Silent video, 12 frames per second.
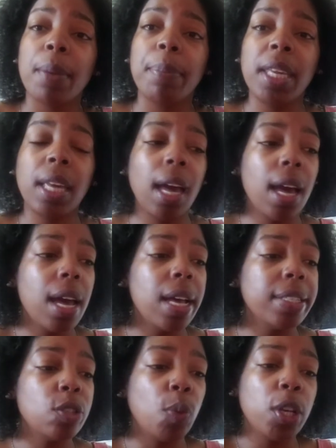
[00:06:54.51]

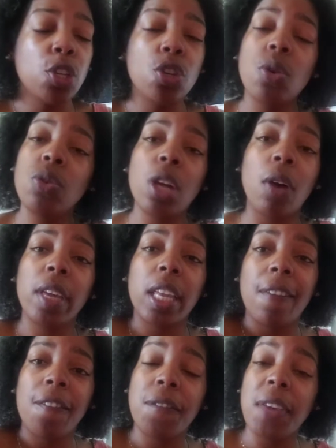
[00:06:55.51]
Because when you don't get
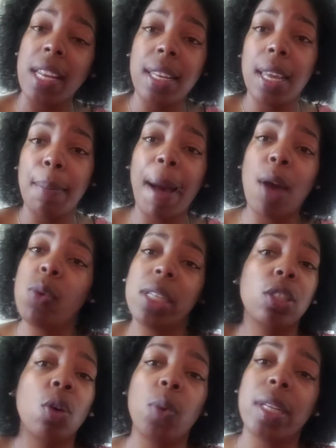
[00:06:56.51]
offended by what
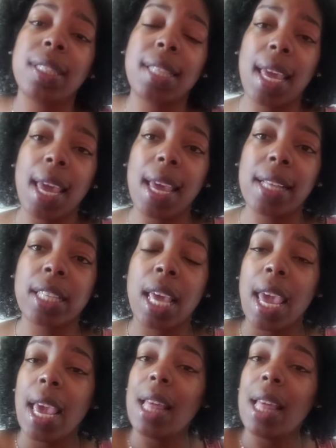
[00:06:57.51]
someone says,